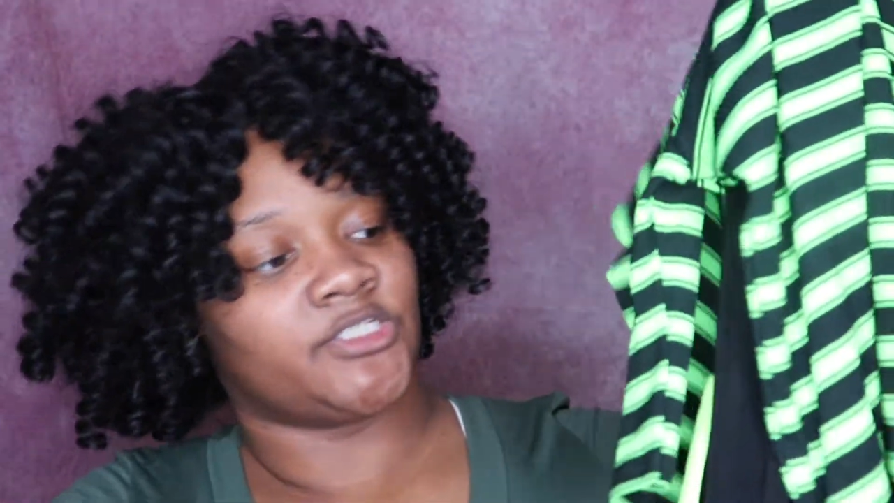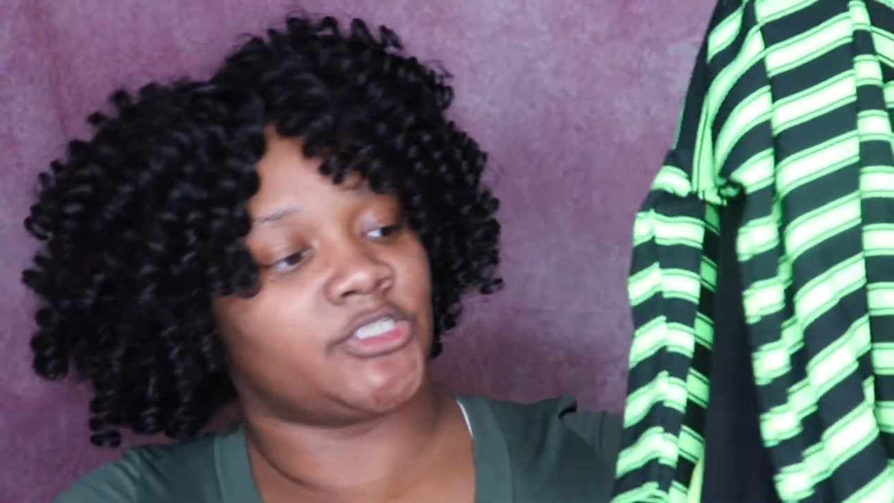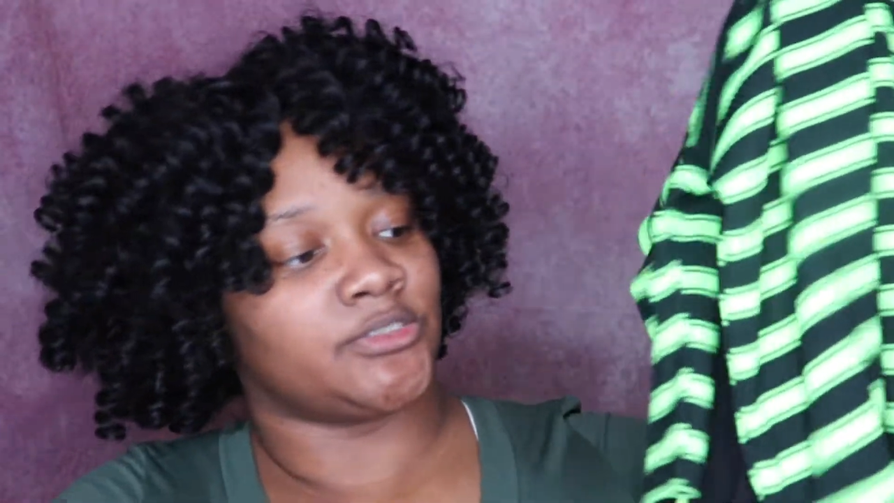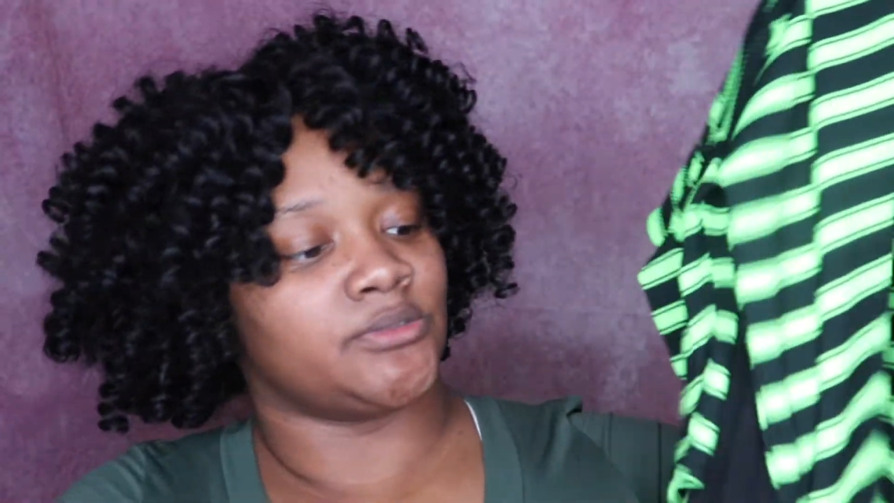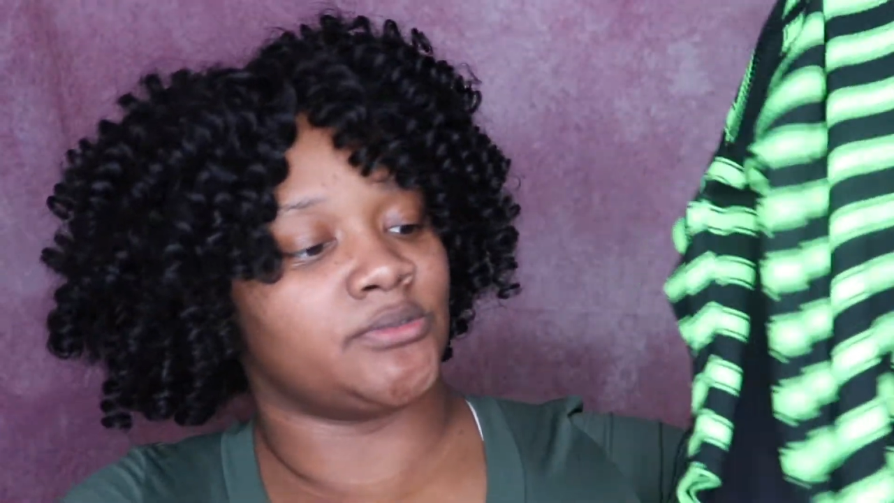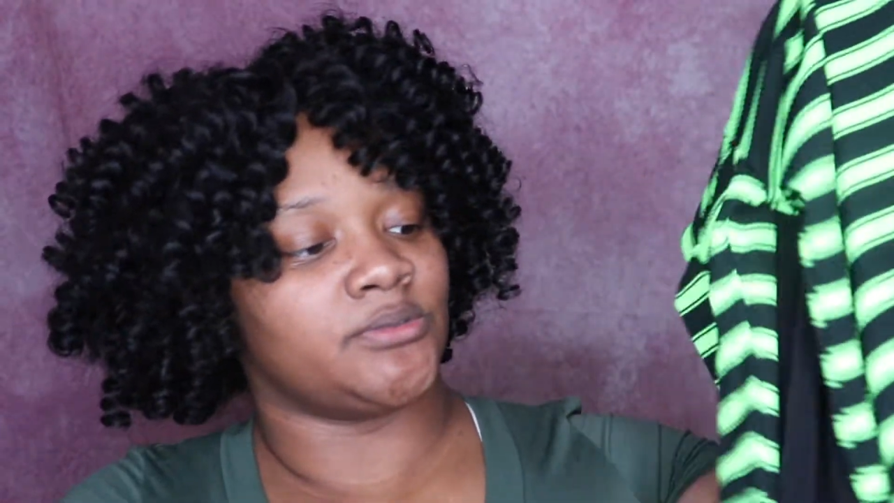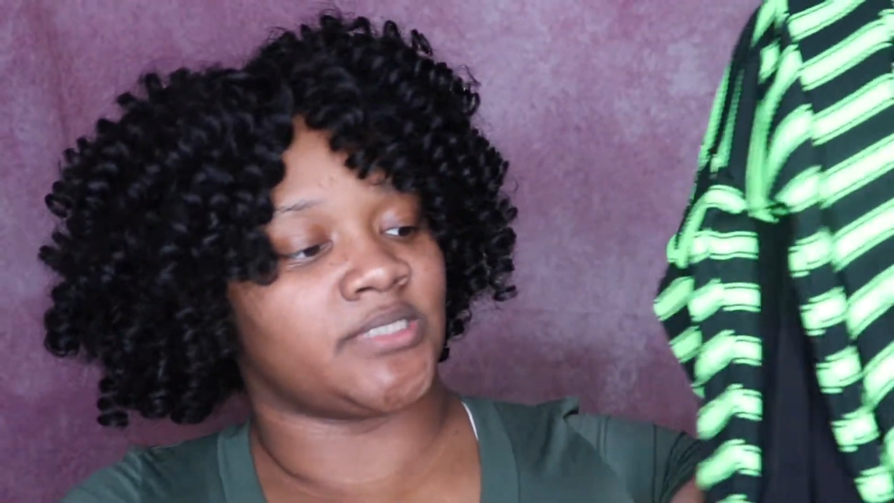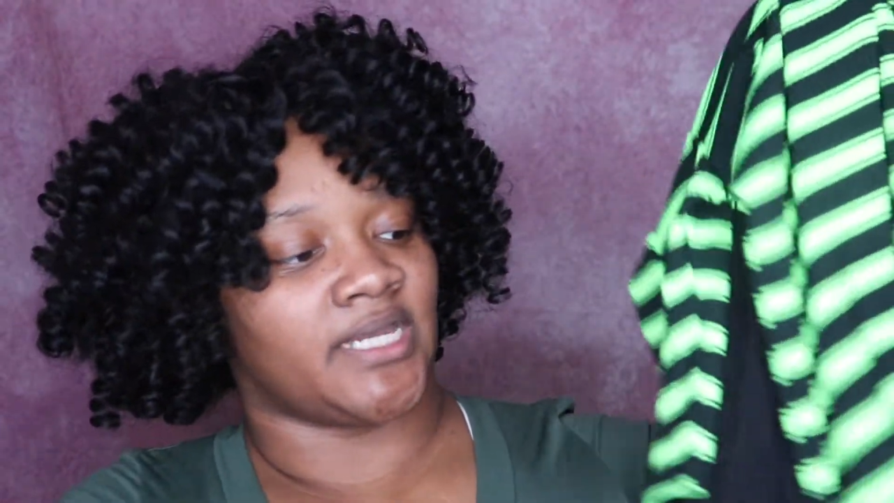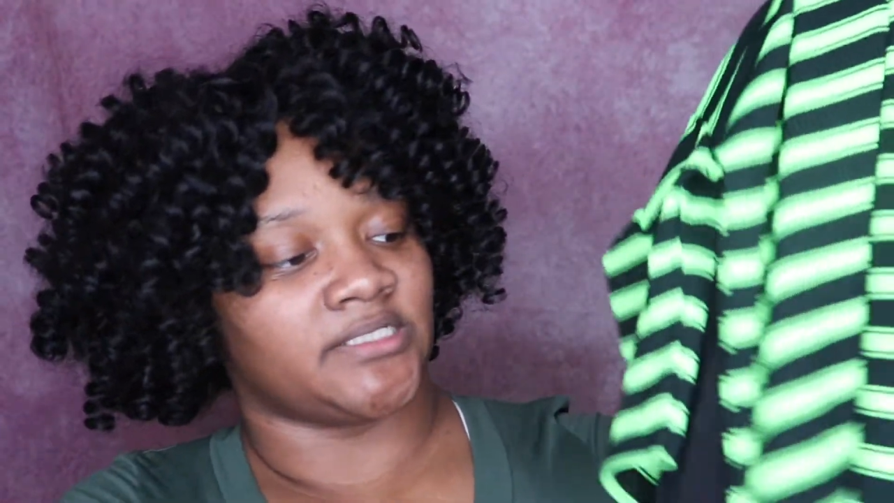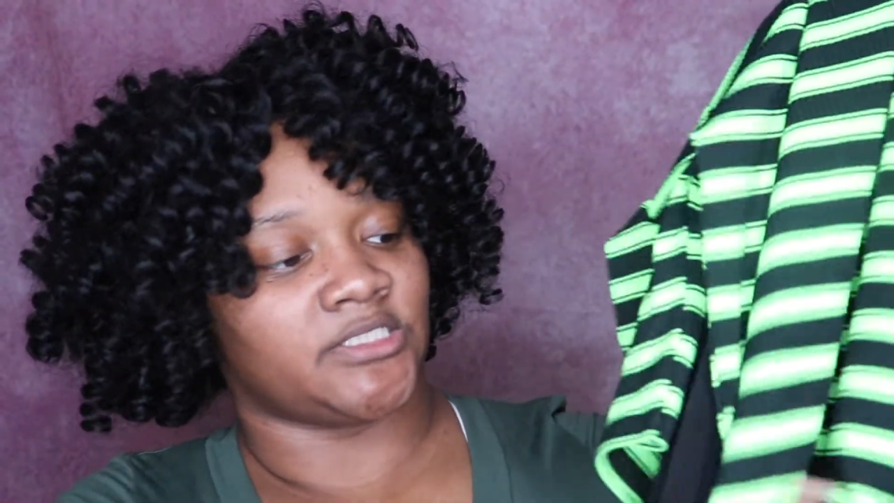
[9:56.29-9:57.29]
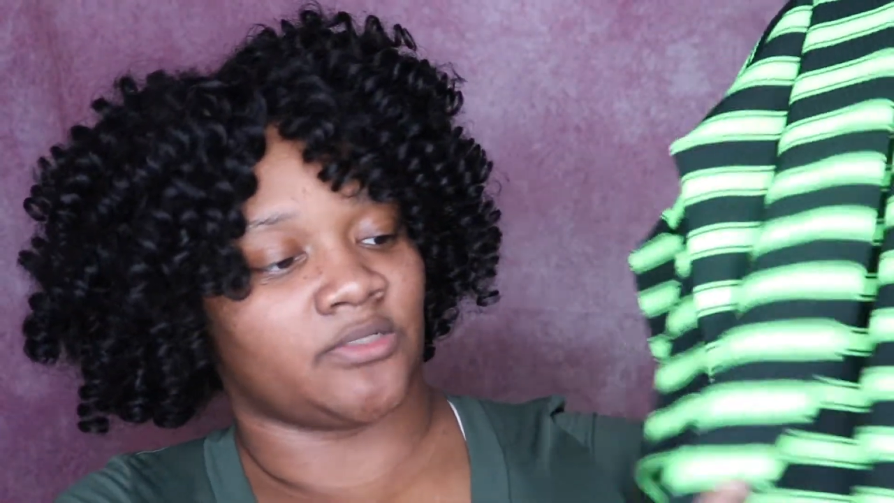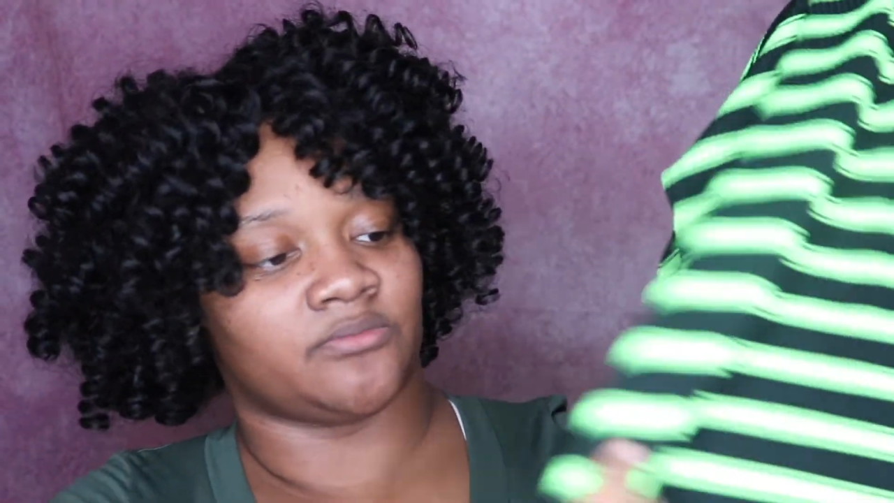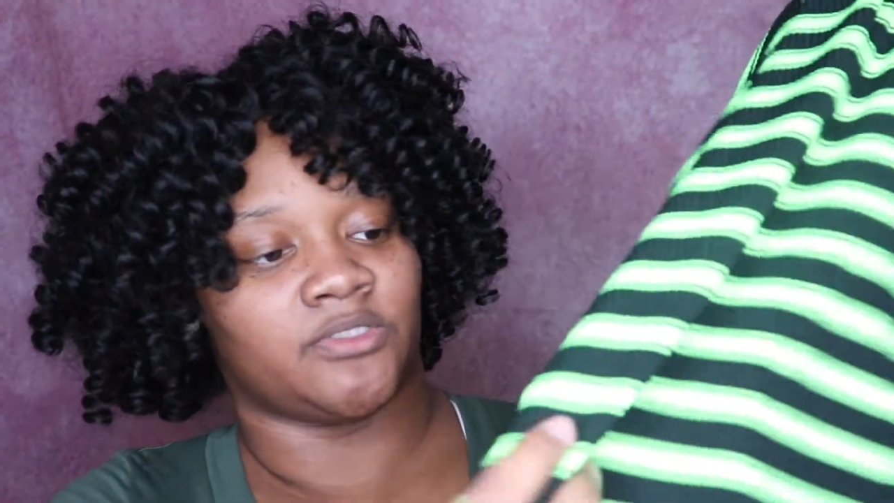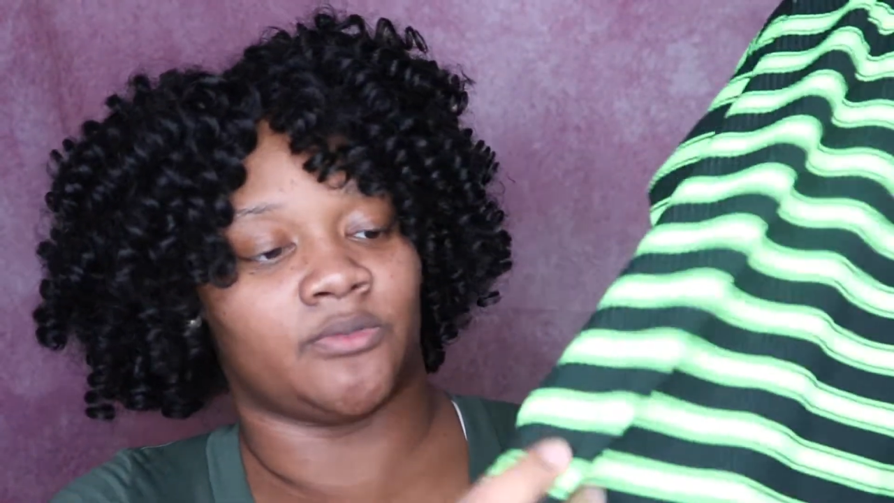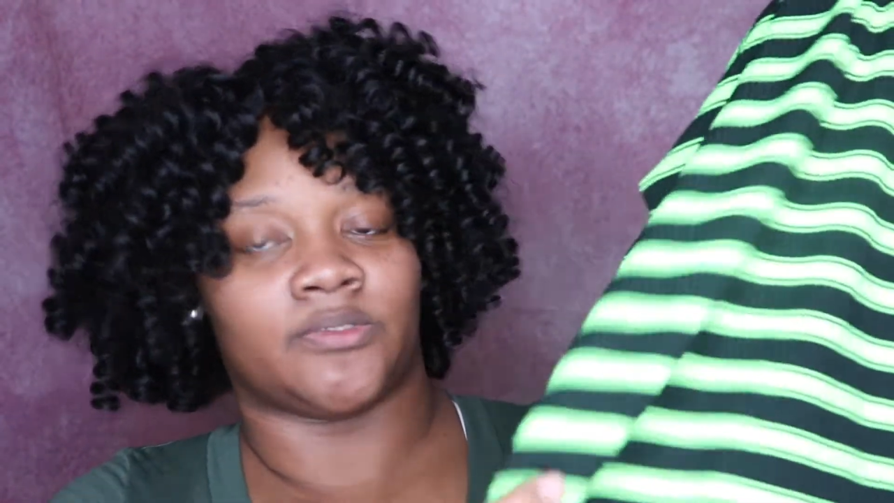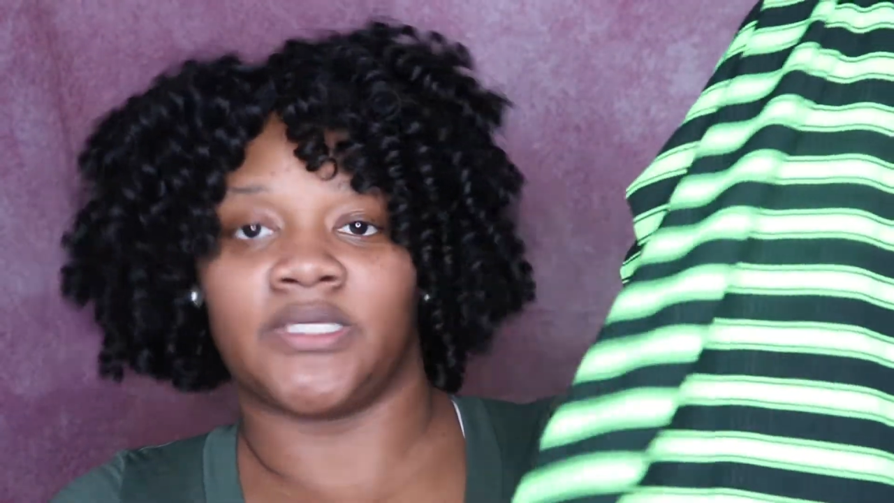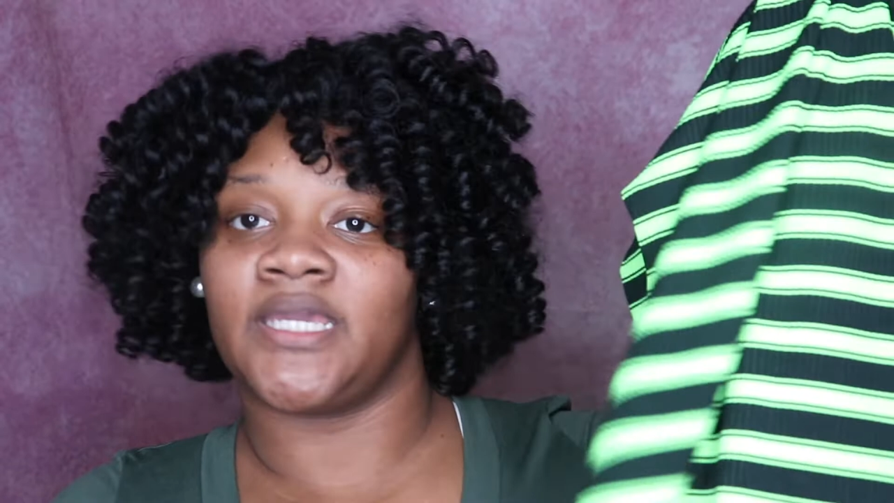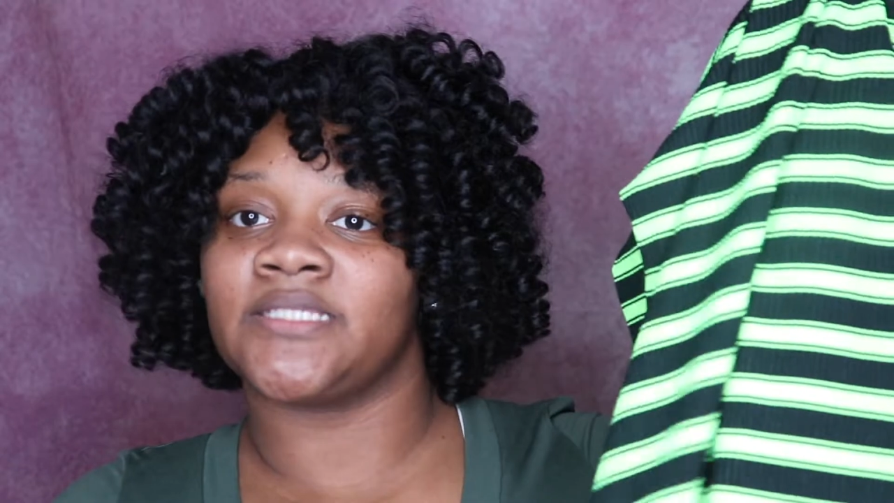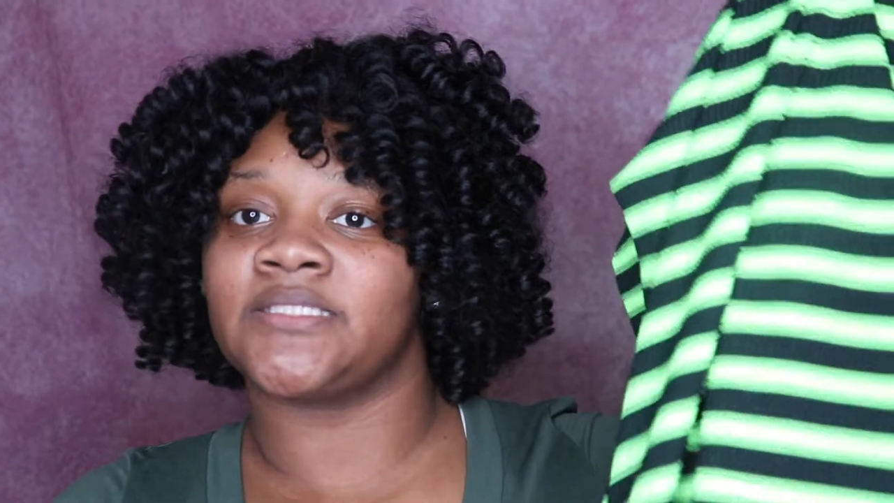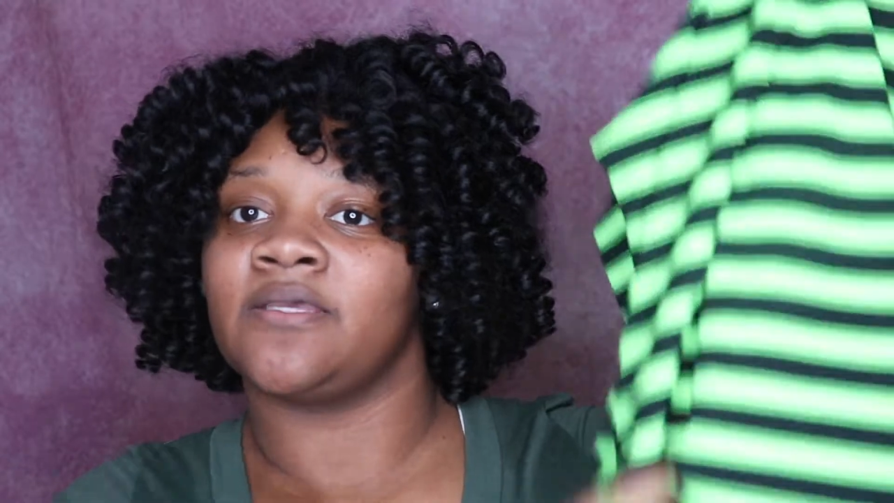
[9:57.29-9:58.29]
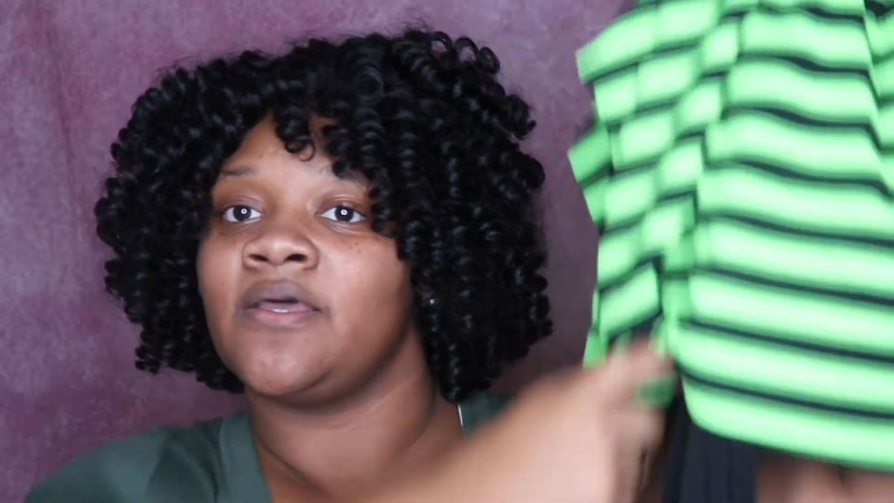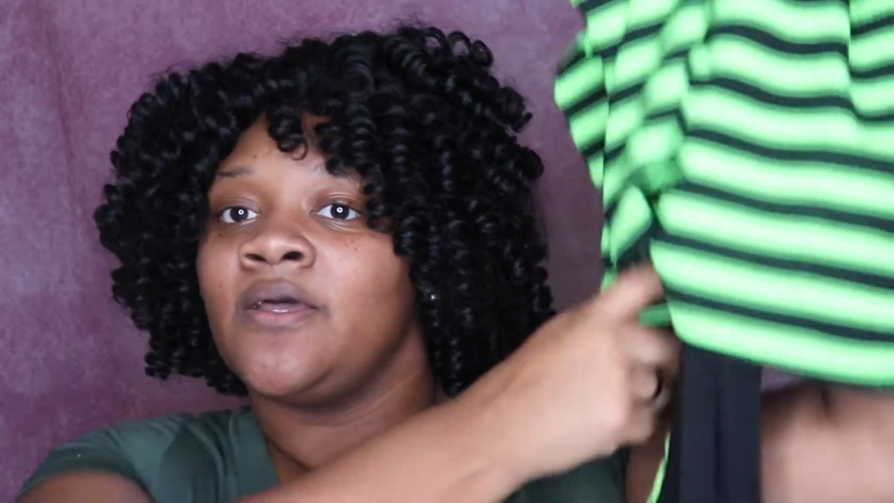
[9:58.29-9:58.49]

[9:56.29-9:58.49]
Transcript: shoes I don't know yet